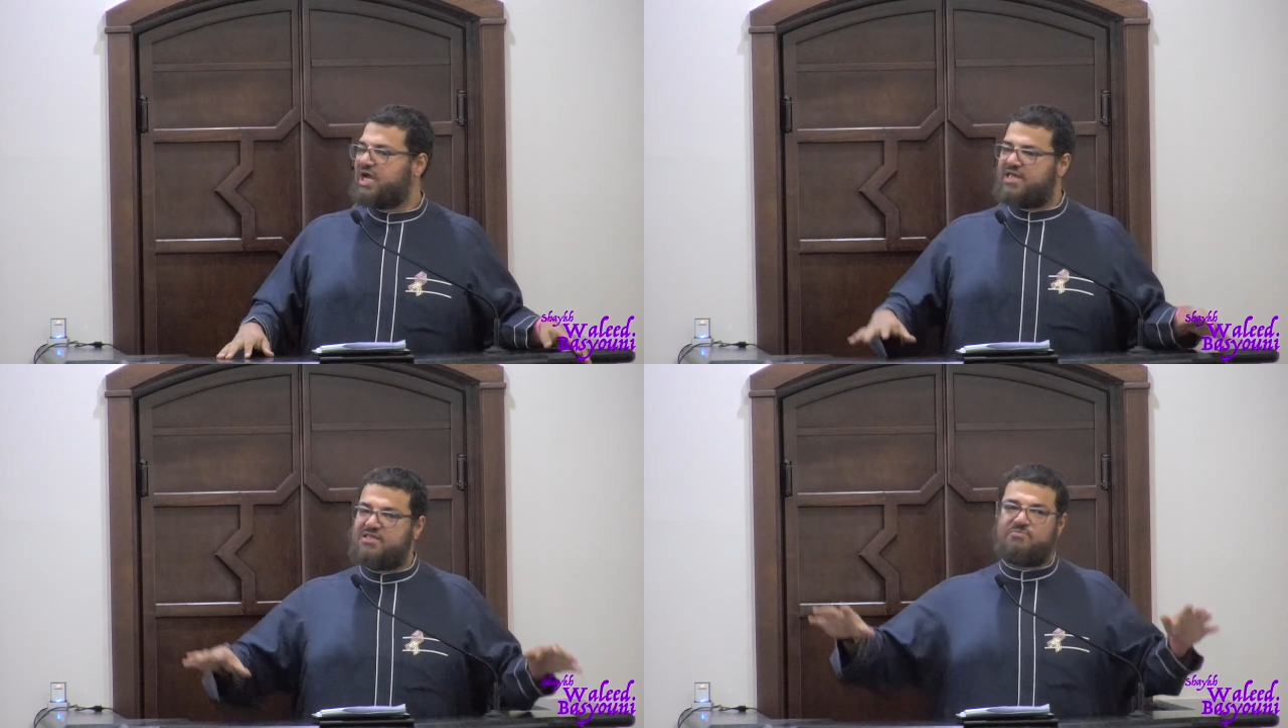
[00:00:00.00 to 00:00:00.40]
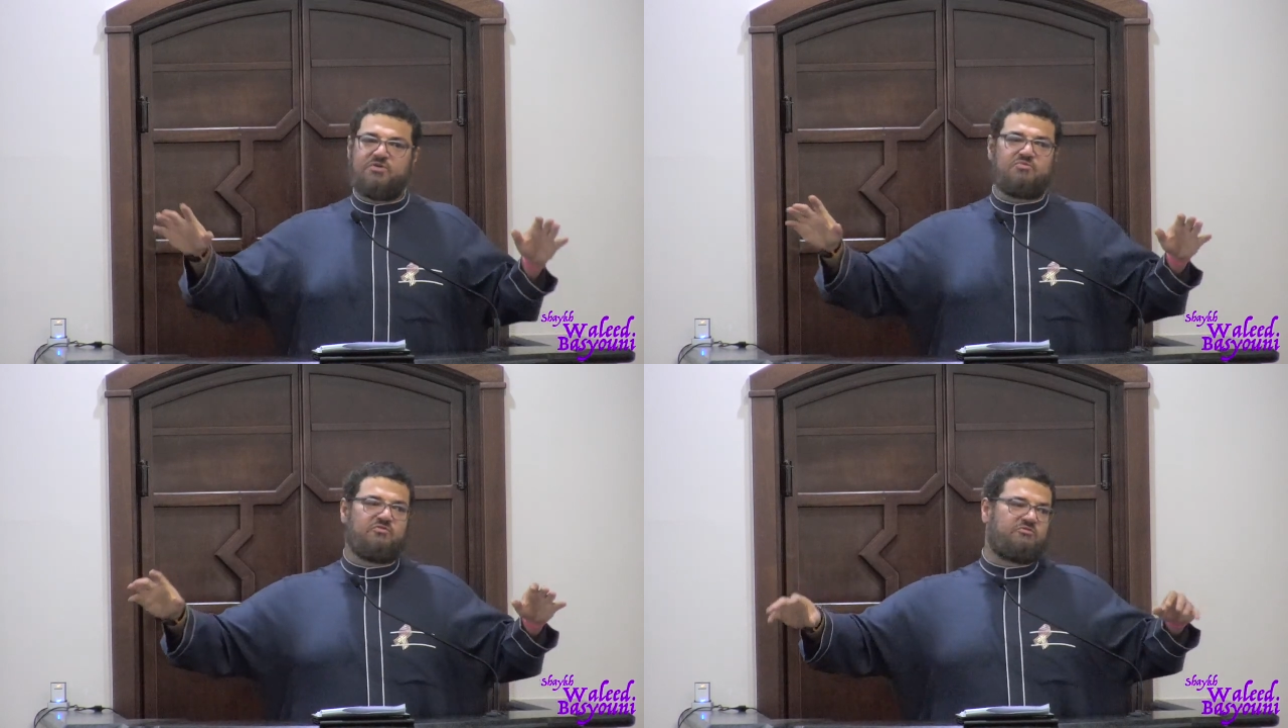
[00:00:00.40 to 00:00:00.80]
and the
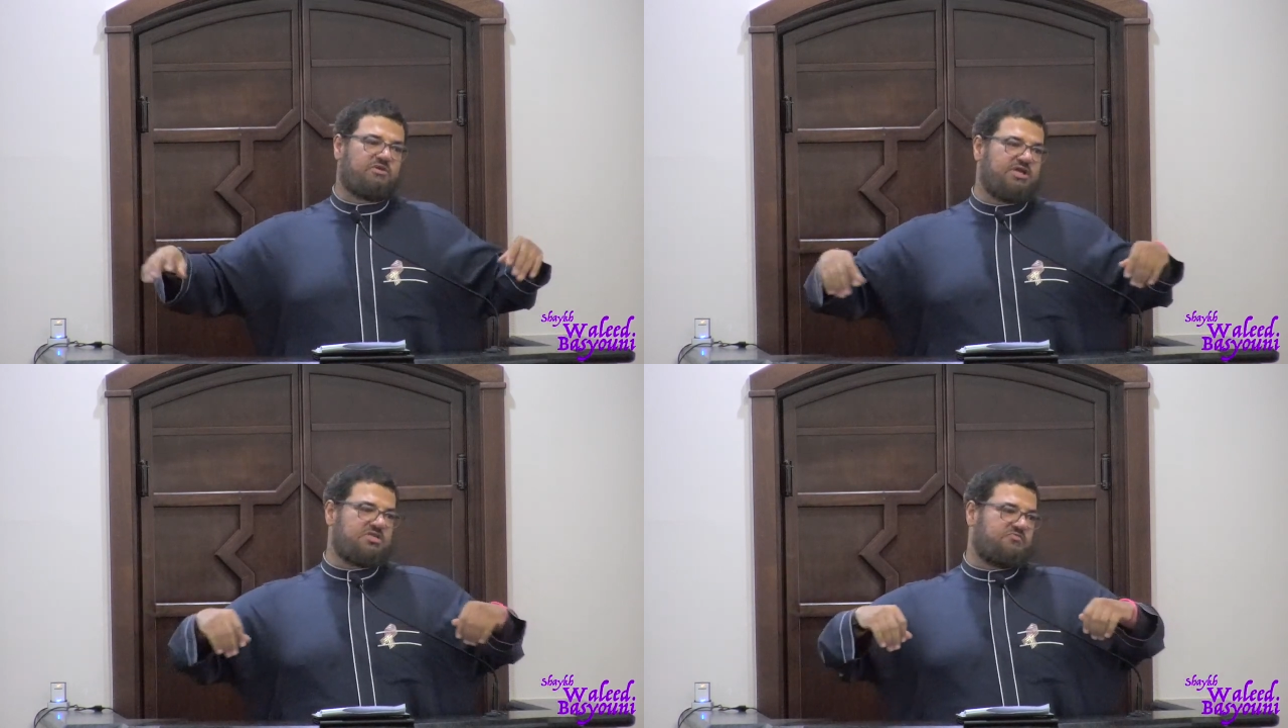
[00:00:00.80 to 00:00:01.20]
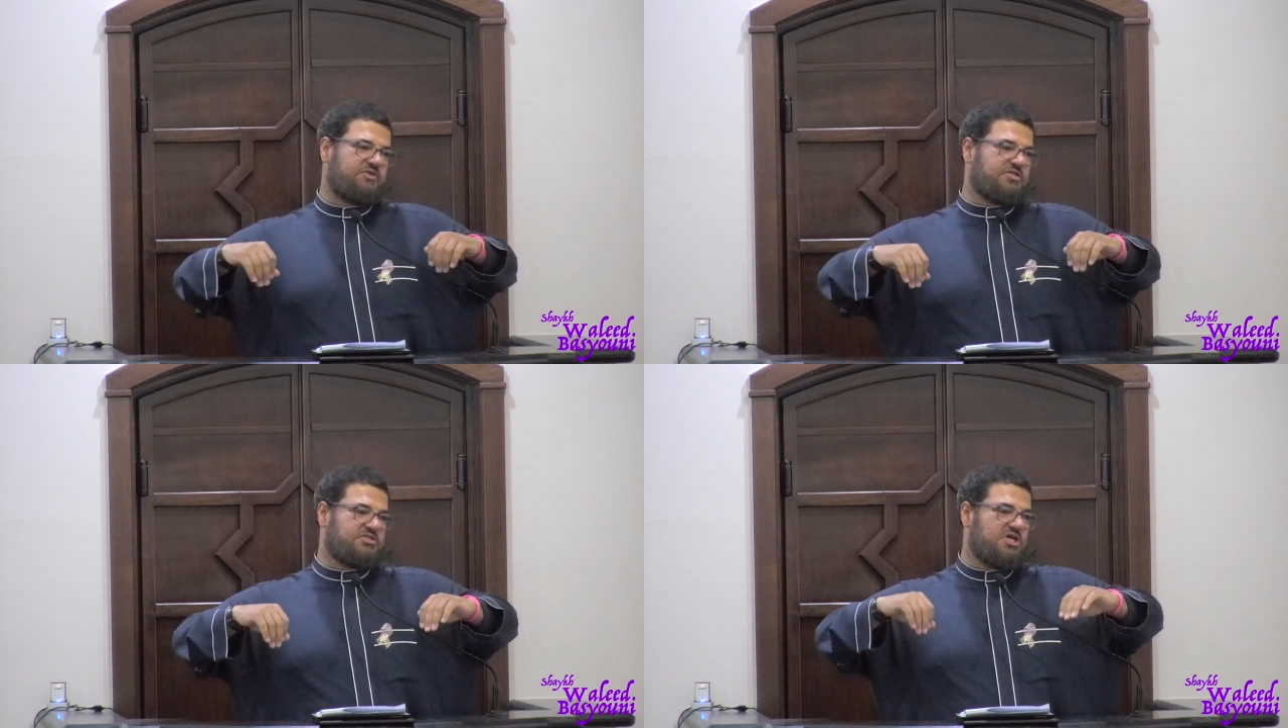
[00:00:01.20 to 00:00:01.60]
people of Quraysh
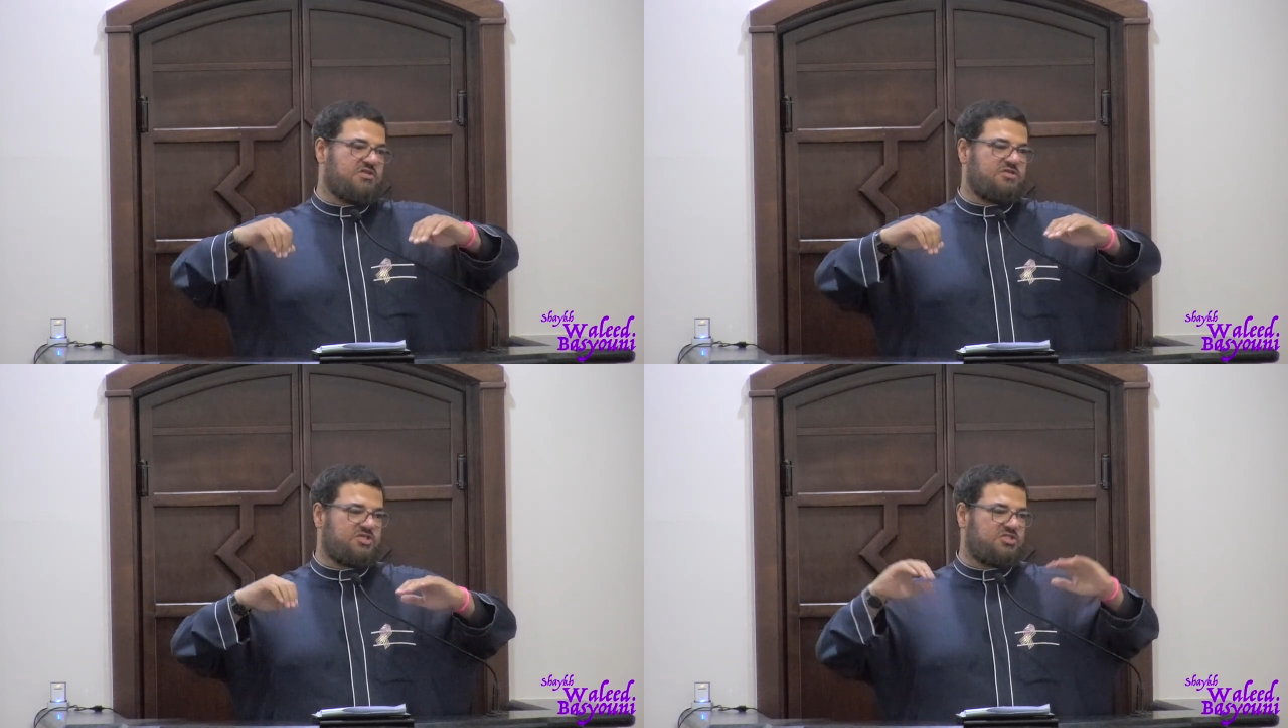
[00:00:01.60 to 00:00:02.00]
felt this